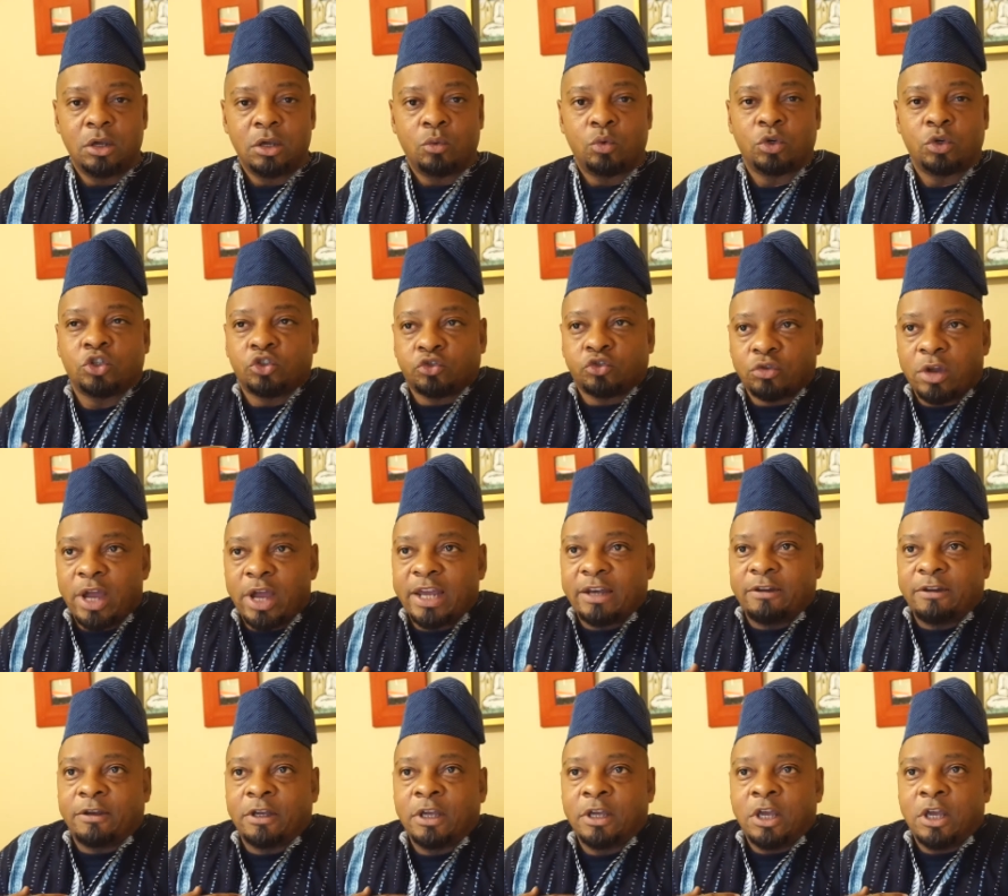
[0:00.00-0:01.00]
We're trying
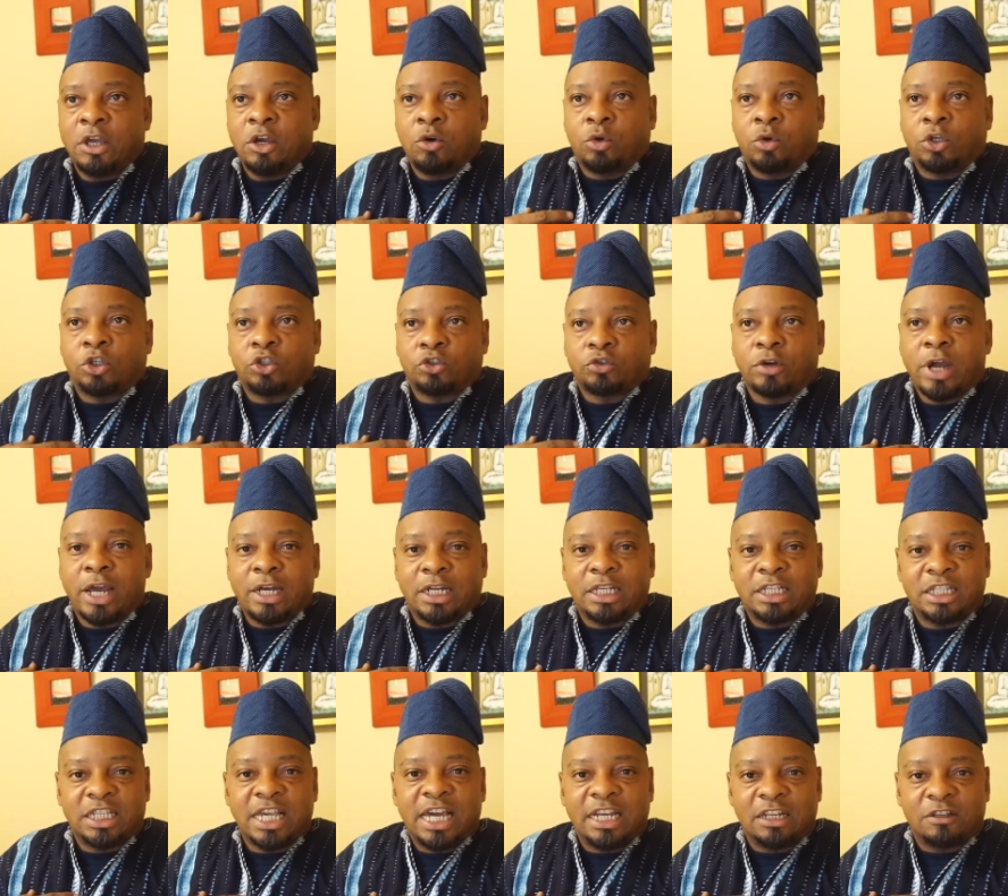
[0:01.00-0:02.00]
to we're trying to
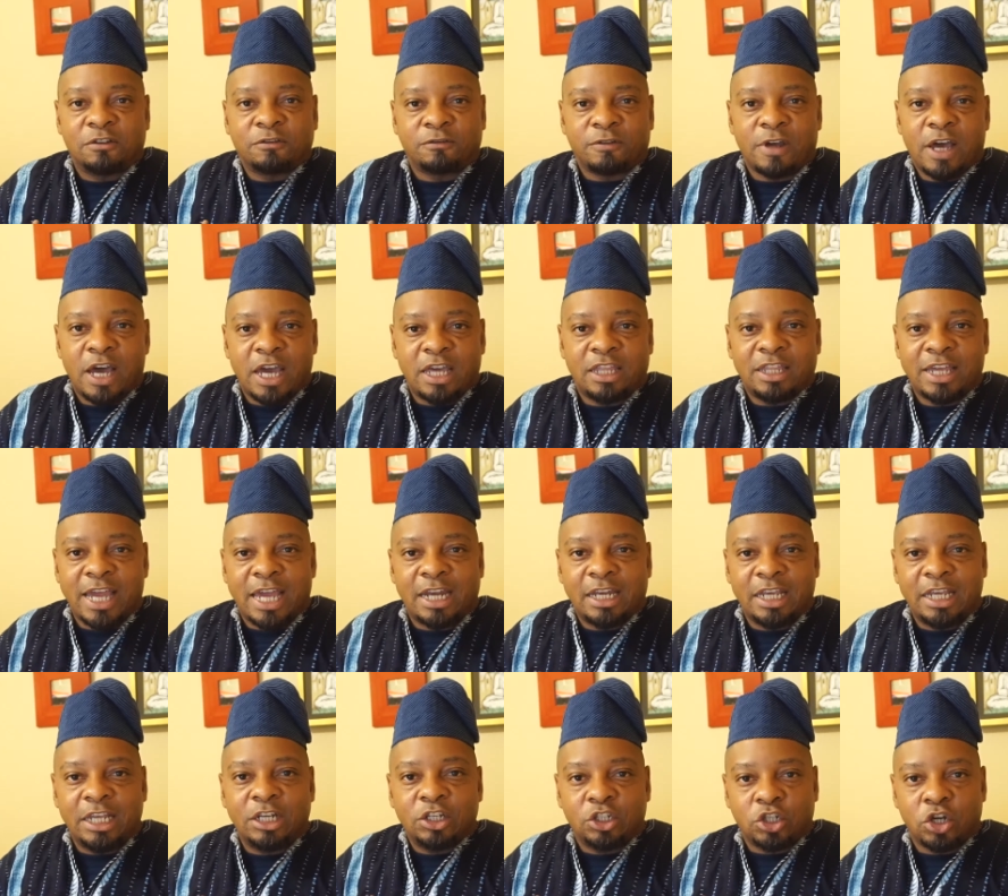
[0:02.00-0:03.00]
satisfy that
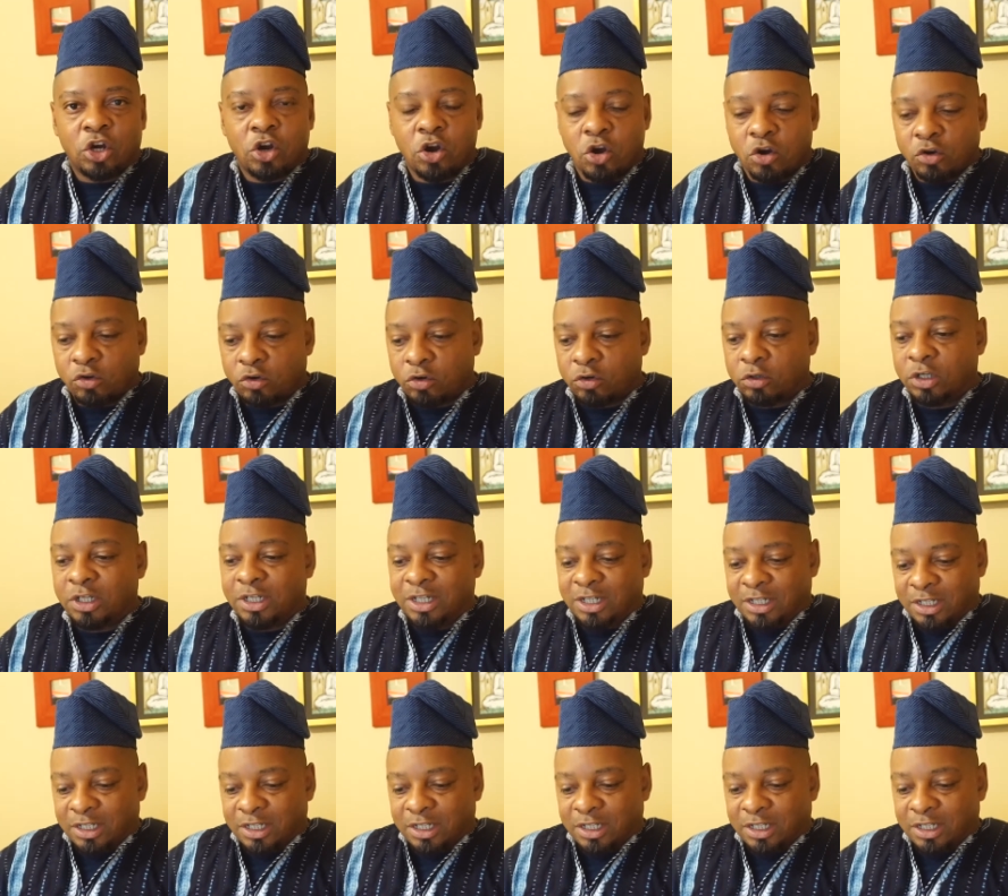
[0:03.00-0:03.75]
internal